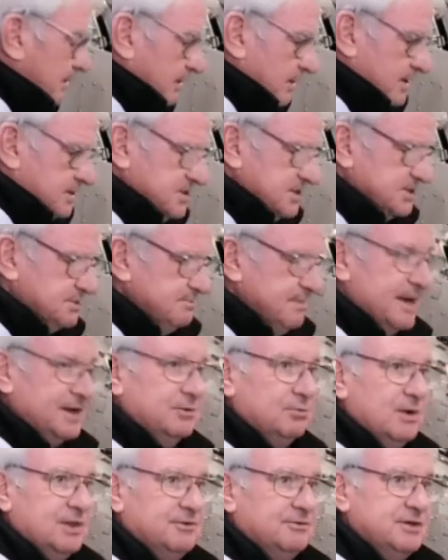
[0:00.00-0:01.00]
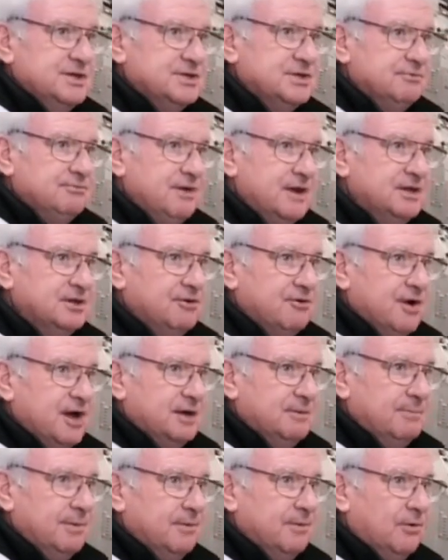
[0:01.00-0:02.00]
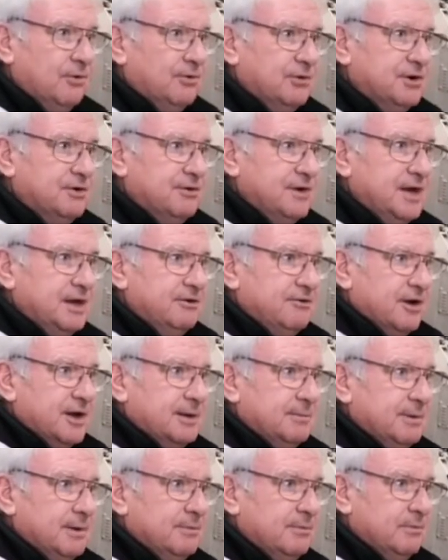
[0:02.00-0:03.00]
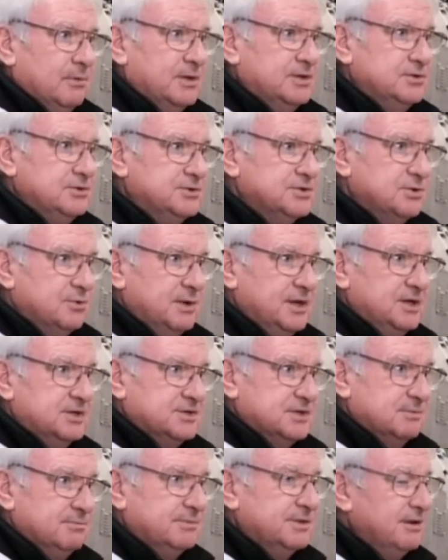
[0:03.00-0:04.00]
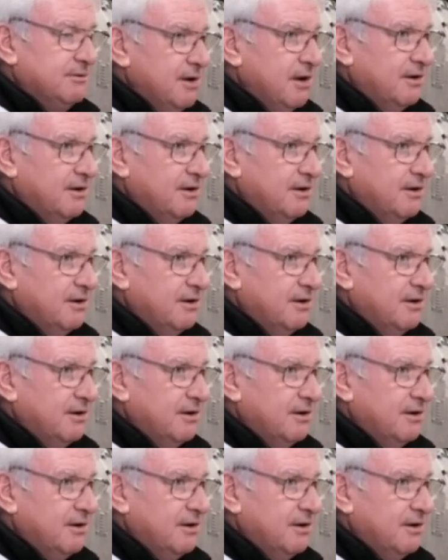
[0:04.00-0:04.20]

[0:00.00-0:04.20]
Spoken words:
it doesn't matter whether it's a red grape or a green grape. When you squeeze them, there